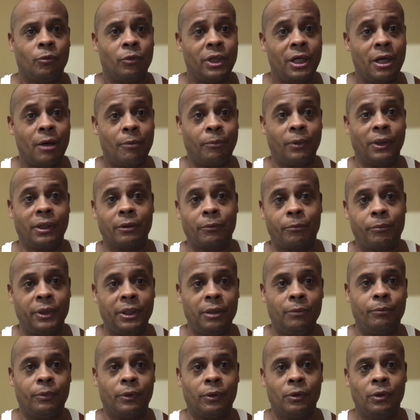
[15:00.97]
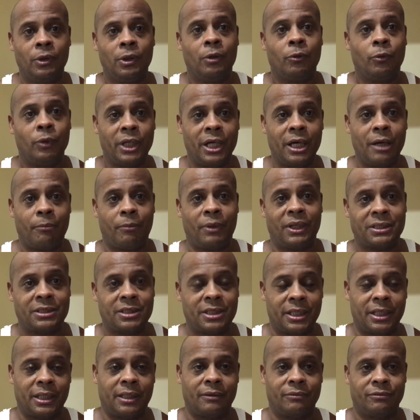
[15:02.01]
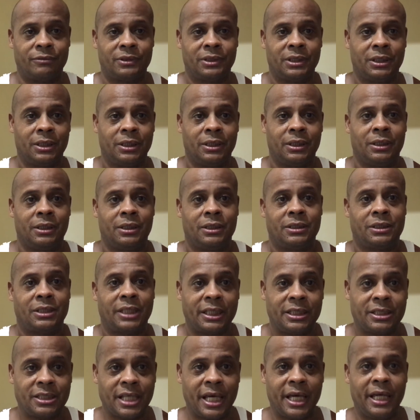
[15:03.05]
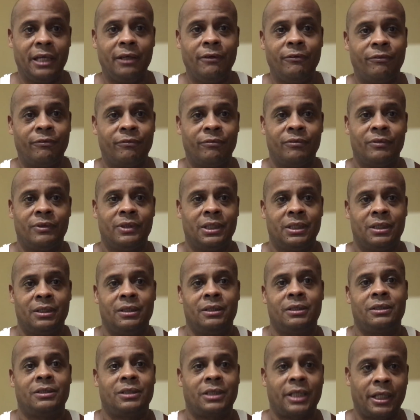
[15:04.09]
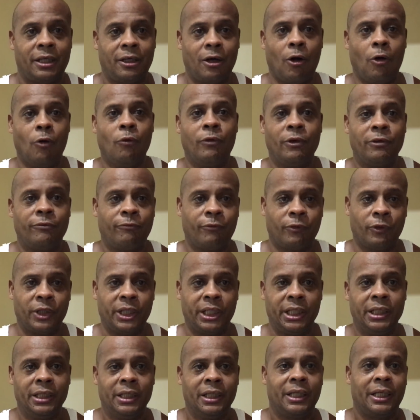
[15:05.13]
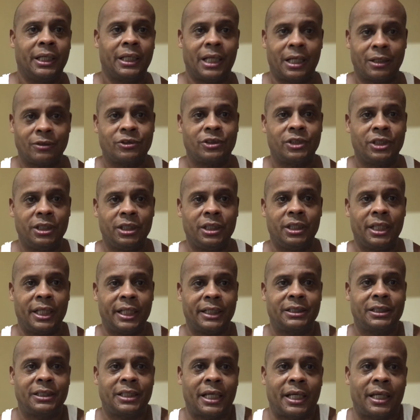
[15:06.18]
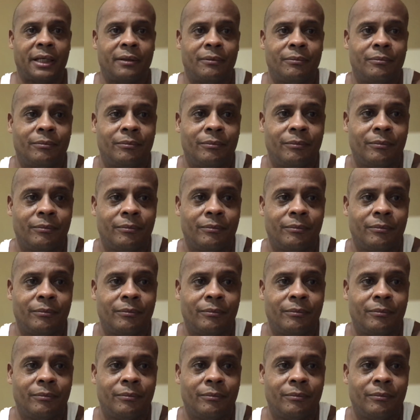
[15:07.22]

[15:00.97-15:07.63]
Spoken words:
We help other people, we help ourselves. Stay safe, stay COVID-free, and I'll see you next time.